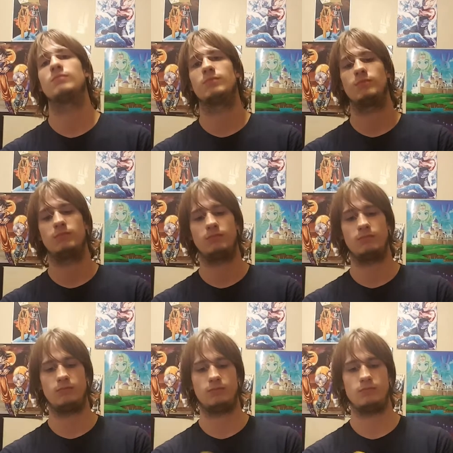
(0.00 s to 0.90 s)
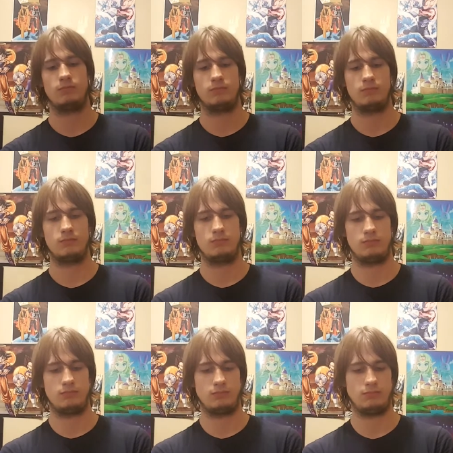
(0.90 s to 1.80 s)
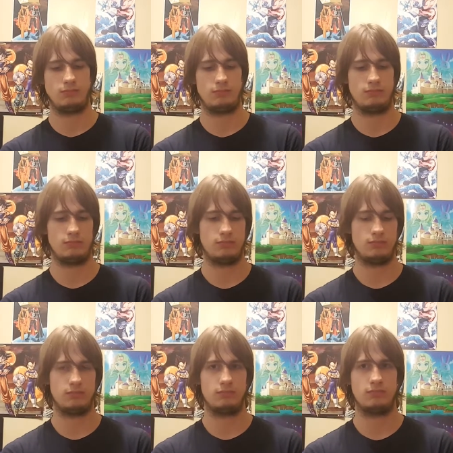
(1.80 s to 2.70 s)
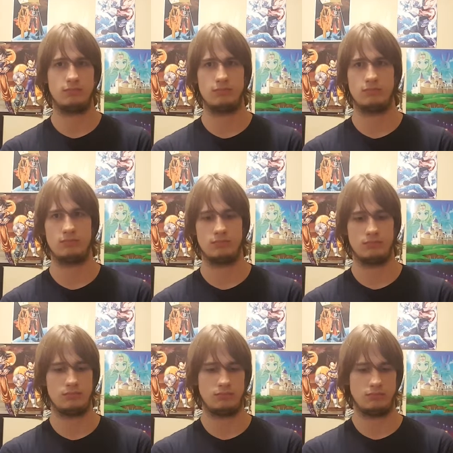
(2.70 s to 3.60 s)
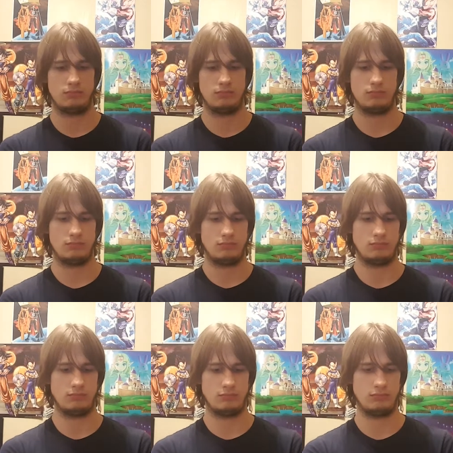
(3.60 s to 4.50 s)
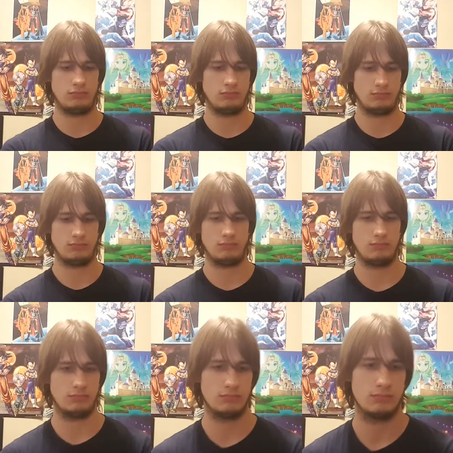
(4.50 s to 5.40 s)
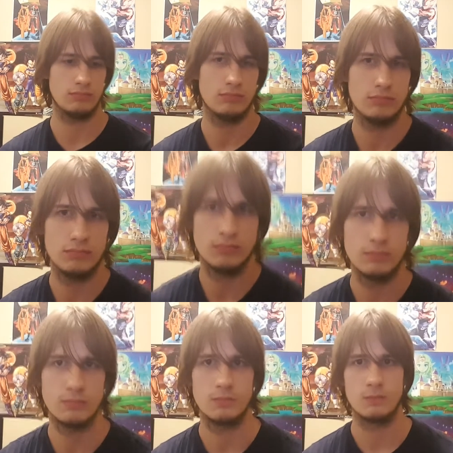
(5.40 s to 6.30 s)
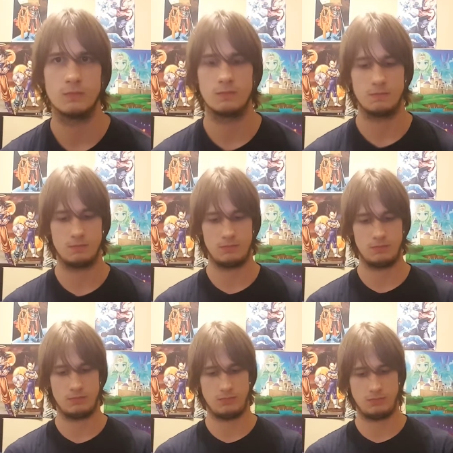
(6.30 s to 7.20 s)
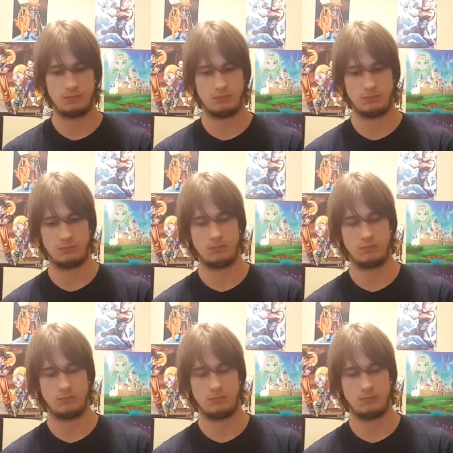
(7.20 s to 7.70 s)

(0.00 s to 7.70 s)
(silence)